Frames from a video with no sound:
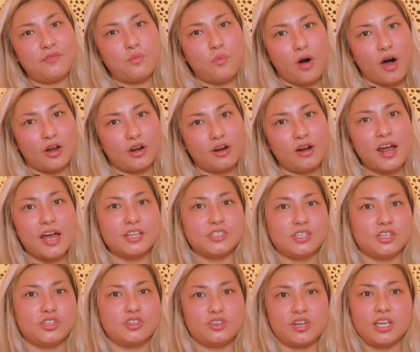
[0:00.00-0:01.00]
water as
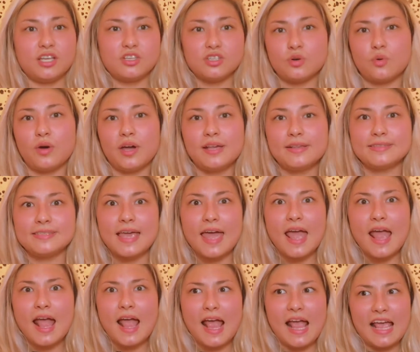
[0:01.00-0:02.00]
your drink choice.
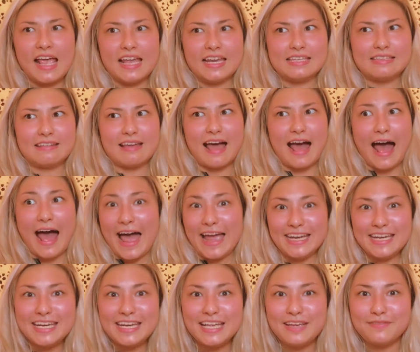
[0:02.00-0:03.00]
And I
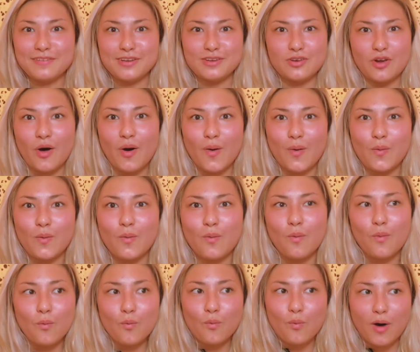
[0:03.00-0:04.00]
didn't even know
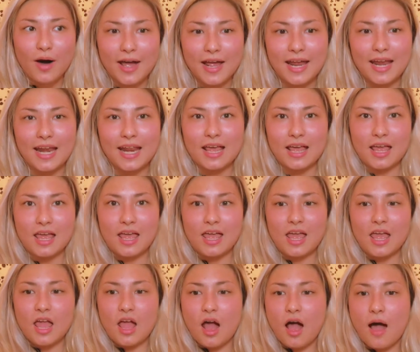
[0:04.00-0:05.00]
what
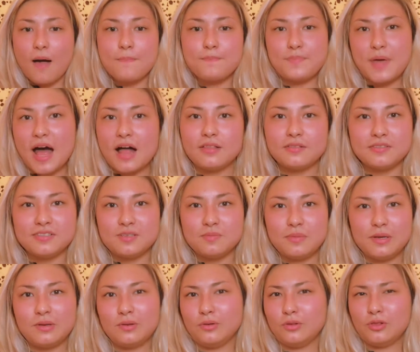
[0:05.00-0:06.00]
a balanced
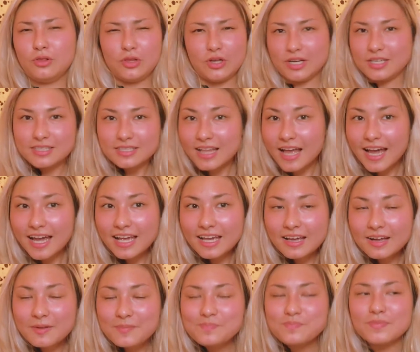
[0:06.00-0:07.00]
meal looked
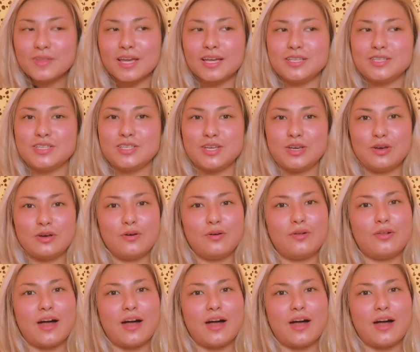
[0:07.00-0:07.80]
like until